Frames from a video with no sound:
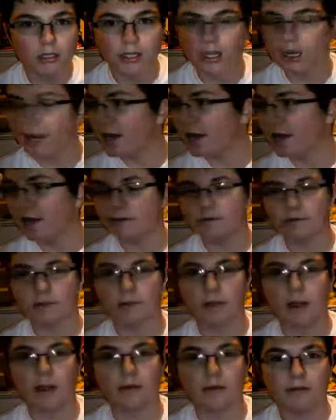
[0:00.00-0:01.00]
Looking at him
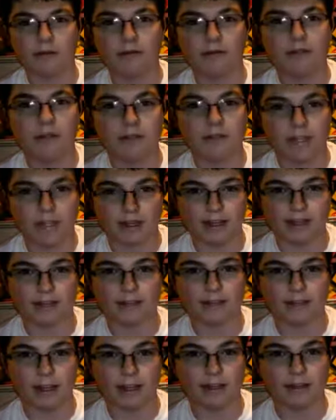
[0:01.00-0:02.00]
for about fifteen
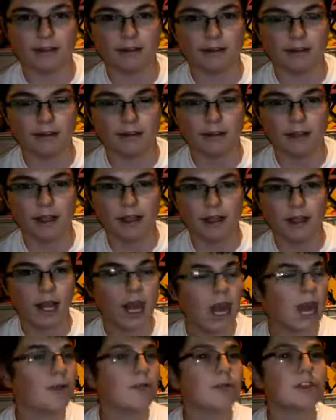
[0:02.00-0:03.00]
seconds.
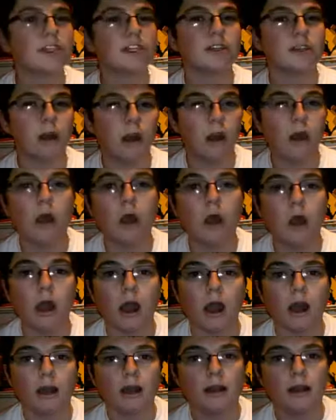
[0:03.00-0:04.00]
I was in
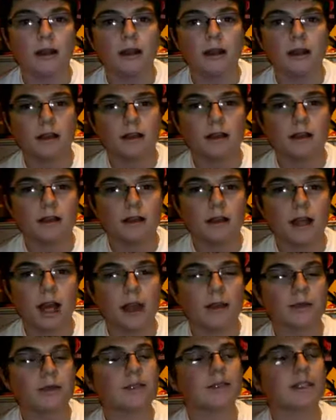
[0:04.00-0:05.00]
awe.
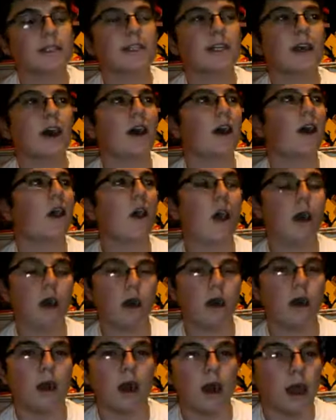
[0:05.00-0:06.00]
I was in
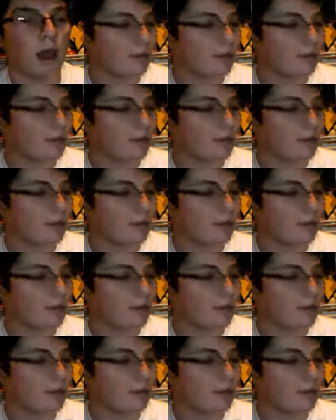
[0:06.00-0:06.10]
awe.